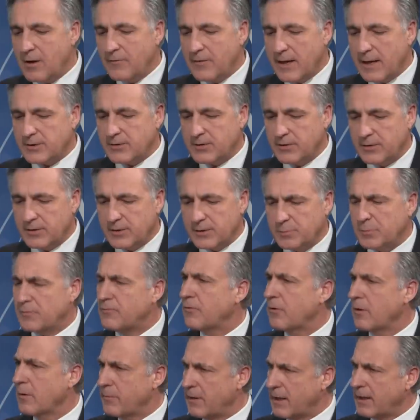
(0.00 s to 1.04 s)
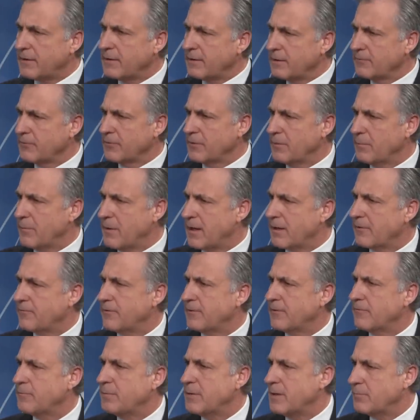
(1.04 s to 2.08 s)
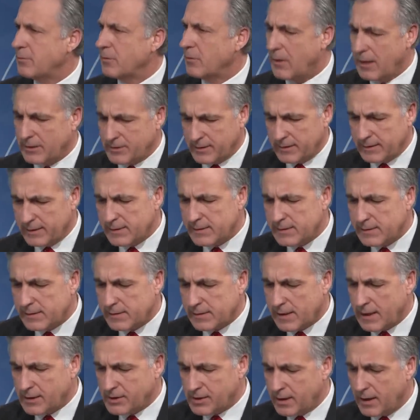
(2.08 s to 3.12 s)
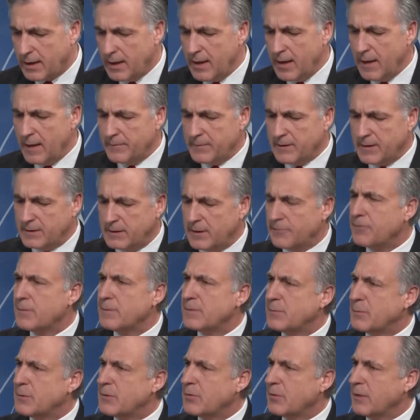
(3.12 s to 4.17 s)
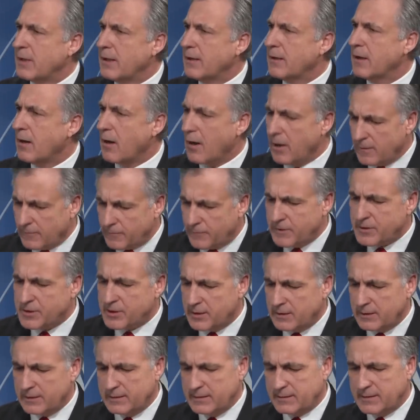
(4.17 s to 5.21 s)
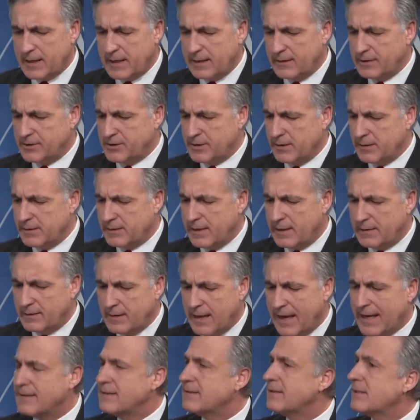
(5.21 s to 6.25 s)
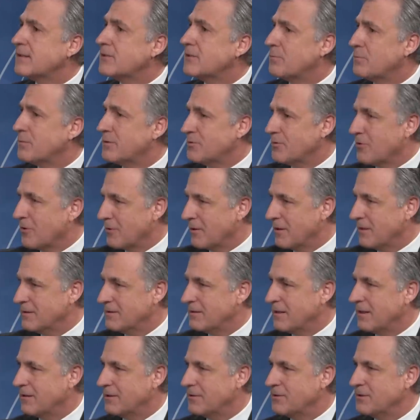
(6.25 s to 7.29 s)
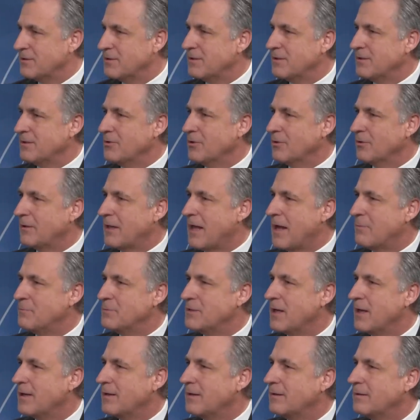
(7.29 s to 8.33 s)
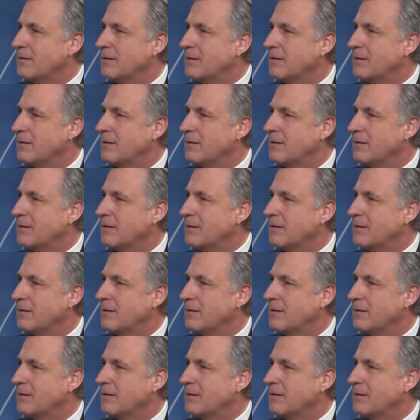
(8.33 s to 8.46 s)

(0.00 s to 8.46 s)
I've asked you this before, but I think for the benefit of people watching this discussion, the difference between artificial intelligence and anticipatory intelligence in your lab title.